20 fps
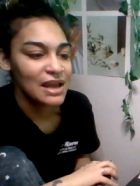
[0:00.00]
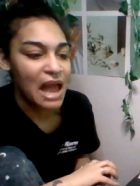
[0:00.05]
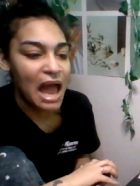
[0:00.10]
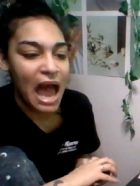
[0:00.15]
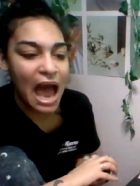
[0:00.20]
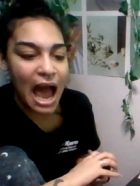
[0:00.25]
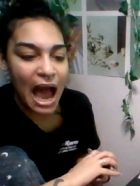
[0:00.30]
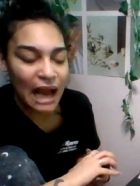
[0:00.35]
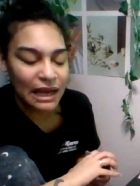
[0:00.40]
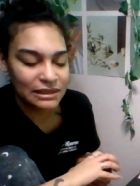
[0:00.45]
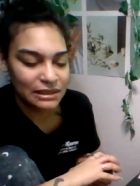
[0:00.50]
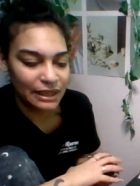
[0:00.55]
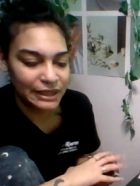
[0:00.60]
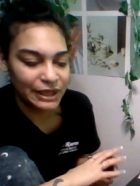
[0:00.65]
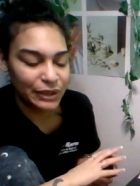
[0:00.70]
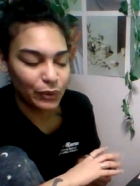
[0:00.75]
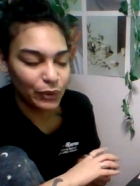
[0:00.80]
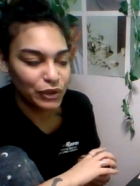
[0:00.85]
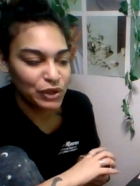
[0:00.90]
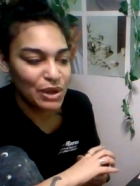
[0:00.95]
act on
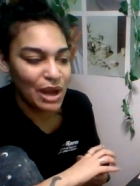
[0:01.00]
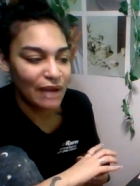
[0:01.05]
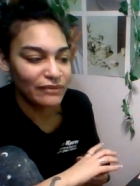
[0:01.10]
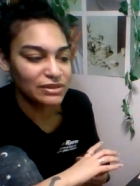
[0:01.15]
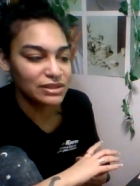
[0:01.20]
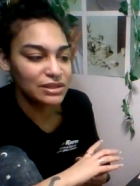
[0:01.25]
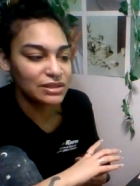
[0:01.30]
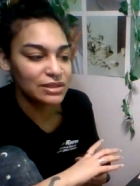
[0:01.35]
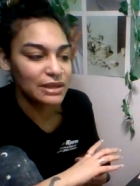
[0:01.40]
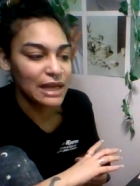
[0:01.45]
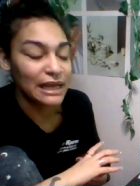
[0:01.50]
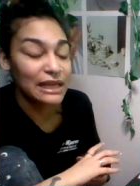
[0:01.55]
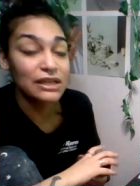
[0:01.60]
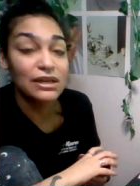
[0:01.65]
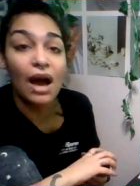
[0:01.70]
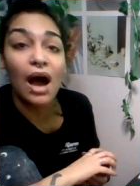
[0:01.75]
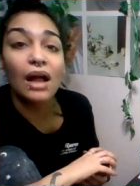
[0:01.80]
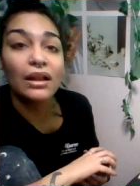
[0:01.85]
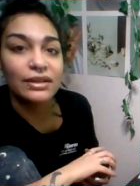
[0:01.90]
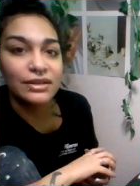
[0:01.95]
it, or you have to
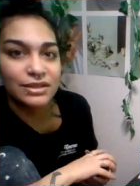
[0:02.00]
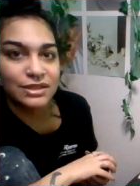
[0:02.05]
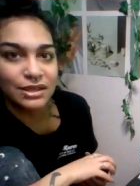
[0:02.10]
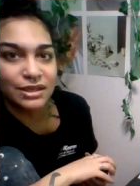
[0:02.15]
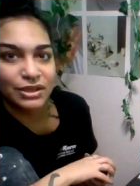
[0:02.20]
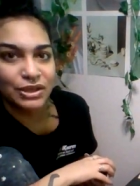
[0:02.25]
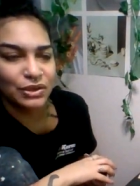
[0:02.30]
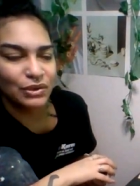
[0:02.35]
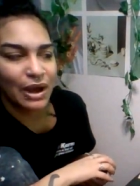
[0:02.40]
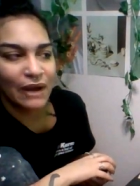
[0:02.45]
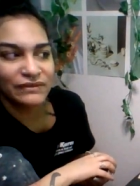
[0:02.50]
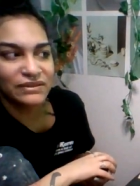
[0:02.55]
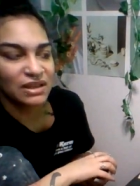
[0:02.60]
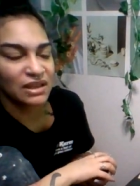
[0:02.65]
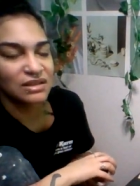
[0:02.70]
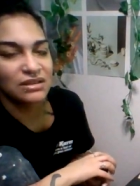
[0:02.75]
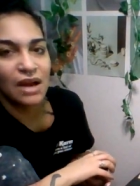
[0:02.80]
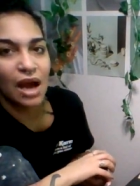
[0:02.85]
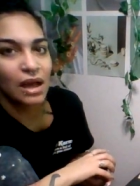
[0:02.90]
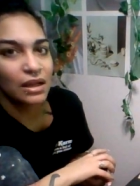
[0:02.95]
acknowledge it. You don't have to
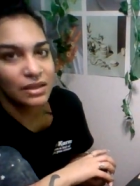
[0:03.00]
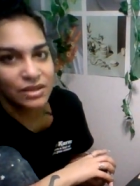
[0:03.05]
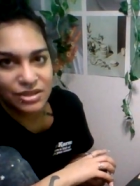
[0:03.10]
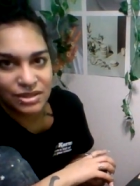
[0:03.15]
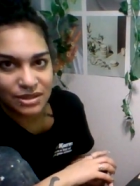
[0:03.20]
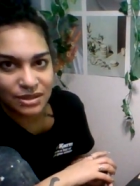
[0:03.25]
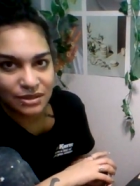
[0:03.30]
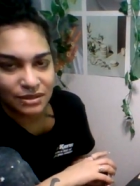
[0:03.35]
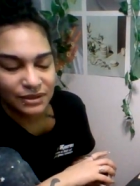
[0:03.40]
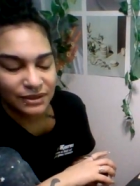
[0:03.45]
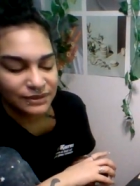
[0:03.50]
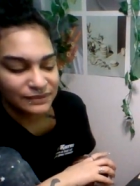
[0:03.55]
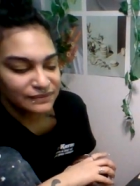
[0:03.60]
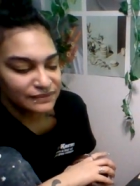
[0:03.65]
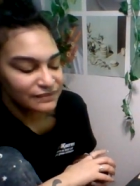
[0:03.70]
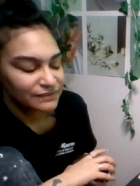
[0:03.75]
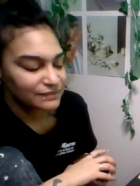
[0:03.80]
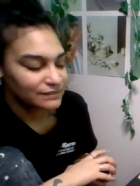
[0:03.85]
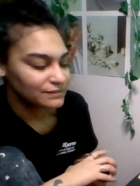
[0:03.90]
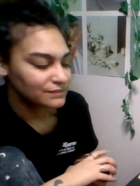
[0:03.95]
acknowledge it.
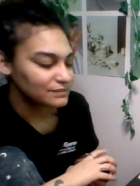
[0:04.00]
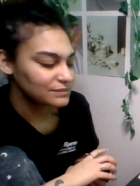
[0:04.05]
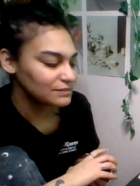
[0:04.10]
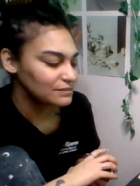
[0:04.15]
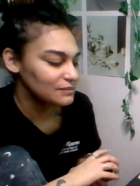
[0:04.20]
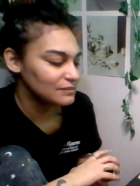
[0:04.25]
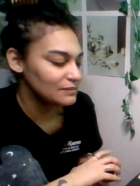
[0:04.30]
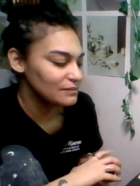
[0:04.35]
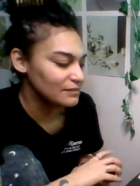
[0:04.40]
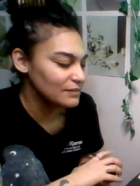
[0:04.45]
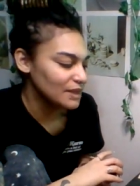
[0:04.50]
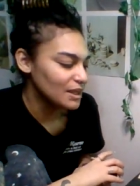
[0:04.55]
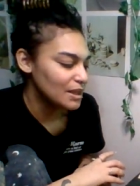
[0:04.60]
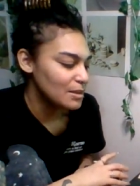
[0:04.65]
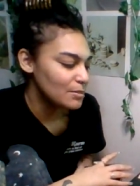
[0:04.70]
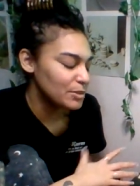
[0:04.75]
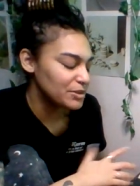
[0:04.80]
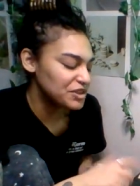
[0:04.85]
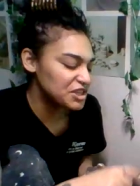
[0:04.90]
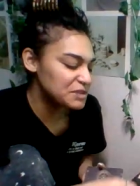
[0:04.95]

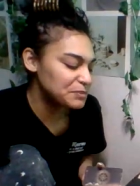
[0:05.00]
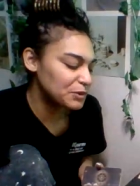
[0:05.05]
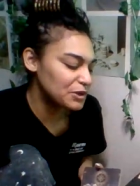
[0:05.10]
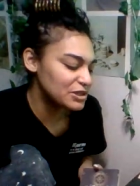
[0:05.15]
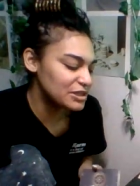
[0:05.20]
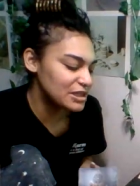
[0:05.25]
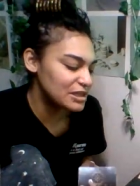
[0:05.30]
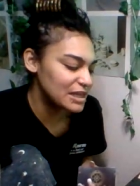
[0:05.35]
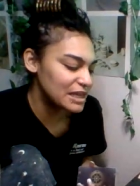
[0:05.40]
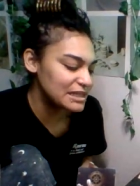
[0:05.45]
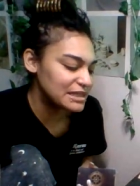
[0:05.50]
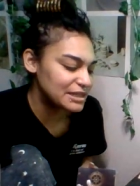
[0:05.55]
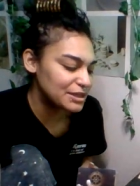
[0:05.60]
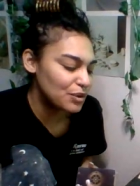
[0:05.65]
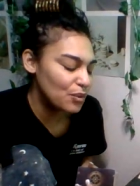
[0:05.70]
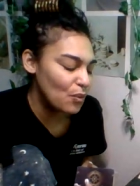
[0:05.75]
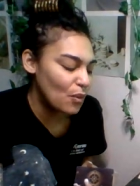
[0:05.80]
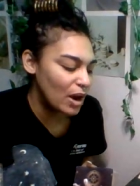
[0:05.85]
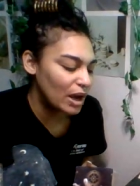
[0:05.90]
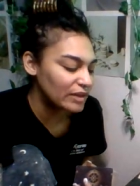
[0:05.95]
But this person, they
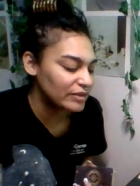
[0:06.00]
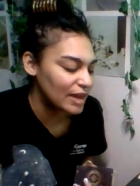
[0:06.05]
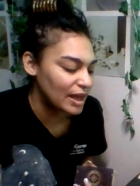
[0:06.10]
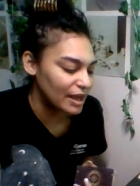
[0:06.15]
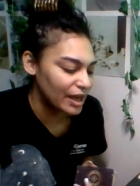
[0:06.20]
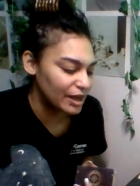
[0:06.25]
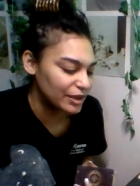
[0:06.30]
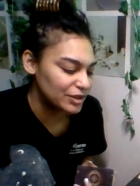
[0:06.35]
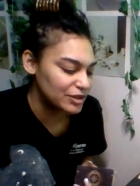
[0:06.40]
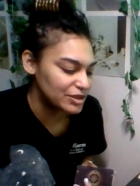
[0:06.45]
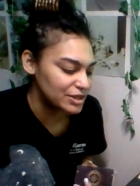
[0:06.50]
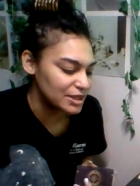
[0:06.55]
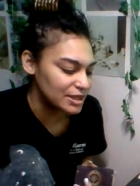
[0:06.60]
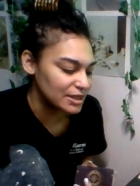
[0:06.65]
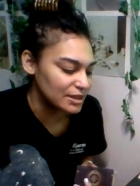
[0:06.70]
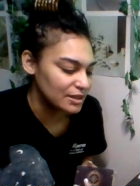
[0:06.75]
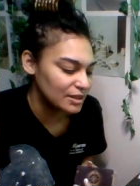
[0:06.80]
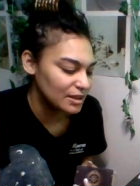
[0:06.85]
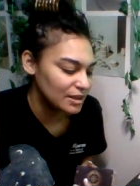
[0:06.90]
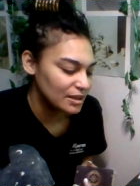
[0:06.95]
still want that
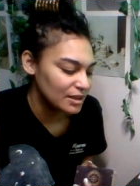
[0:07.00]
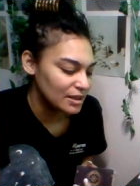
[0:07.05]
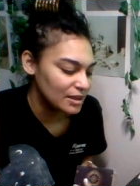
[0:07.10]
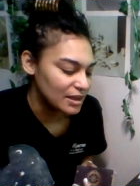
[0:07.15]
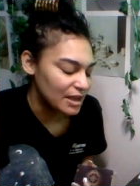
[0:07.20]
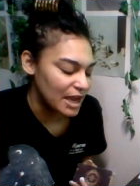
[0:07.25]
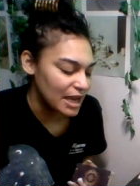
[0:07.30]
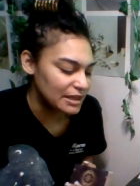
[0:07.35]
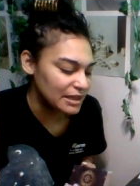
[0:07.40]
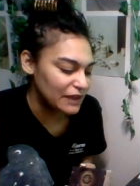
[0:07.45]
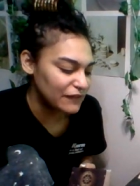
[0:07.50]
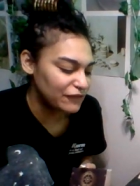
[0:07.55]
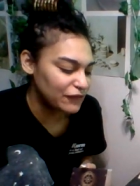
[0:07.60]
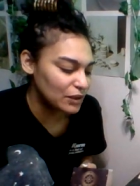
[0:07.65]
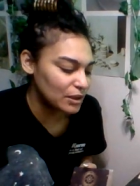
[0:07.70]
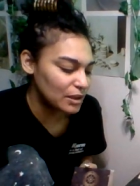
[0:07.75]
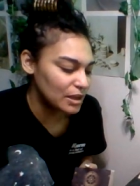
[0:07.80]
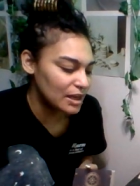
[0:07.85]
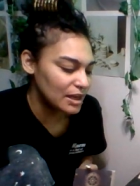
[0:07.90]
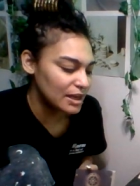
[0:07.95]
energy, and they
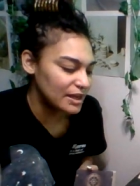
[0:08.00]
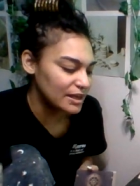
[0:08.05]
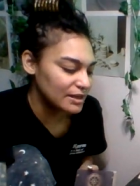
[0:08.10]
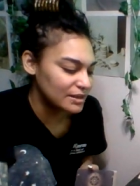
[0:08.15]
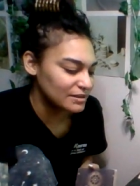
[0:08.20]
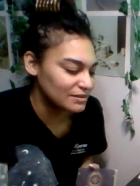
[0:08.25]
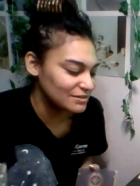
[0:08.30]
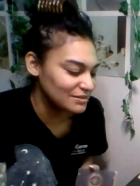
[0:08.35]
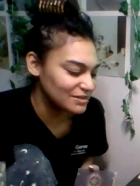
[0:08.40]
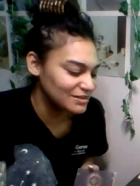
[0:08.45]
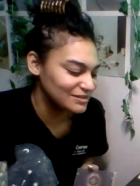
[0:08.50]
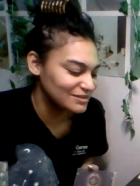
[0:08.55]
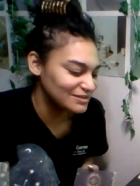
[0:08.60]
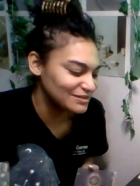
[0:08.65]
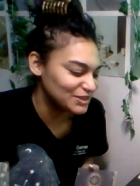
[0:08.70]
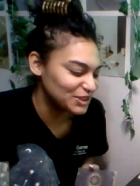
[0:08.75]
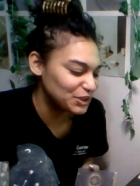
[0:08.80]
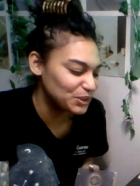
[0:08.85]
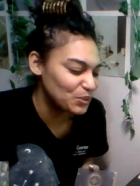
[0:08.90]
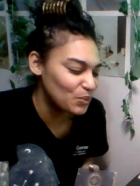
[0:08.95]
feel like
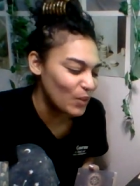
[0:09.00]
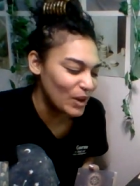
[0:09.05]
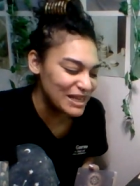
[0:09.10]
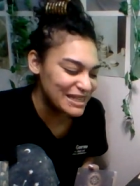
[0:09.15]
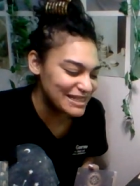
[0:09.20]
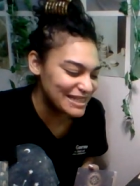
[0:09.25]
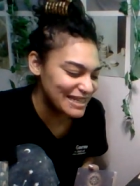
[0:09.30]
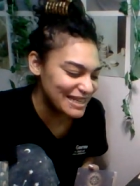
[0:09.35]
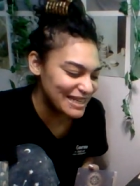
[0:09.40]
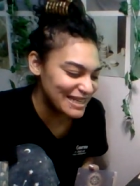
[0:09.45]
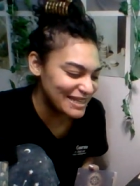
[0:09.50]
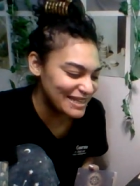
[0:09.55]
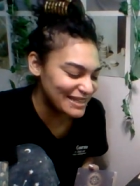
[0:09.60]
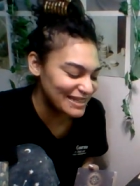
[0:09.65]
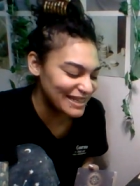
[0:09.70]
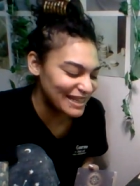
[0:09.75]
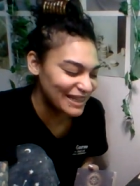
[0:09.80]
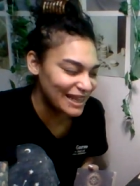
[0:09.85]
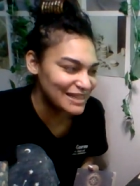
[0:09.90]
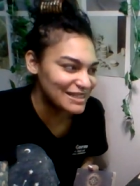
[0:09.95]
you're wasting it,
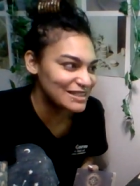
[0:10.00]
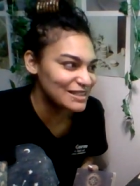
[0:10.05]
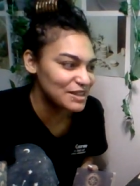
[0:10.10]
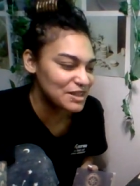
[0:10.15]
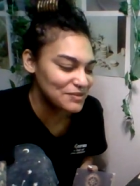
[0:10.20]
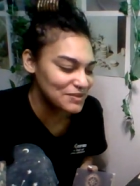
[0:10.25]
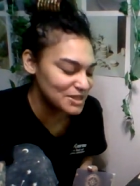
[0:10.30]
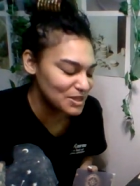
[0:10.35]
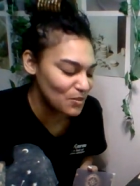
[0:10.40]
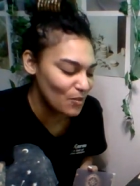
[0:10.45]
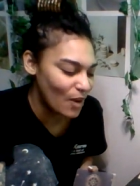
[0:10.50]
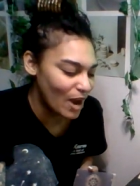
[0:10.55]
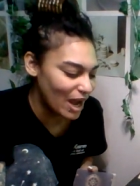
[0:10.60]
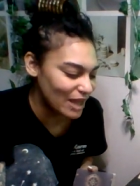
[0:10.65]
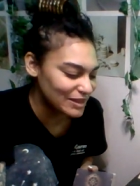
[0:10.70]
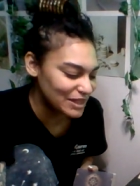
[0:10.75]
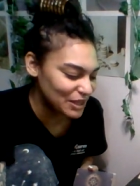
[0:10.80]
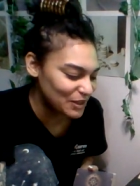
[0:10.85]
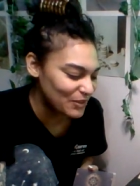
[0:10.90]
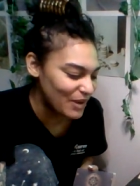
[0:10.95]
and that's another reason why
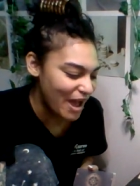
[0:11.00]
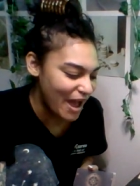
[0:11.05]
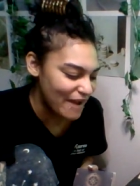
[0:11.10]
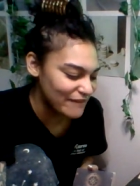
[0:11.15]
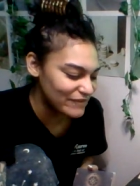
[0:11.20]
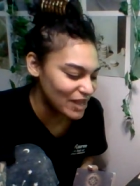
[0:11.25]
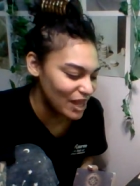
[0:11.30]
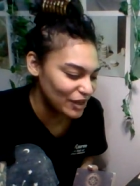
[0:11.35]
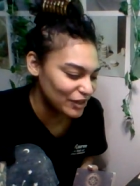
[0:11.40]
they don't have that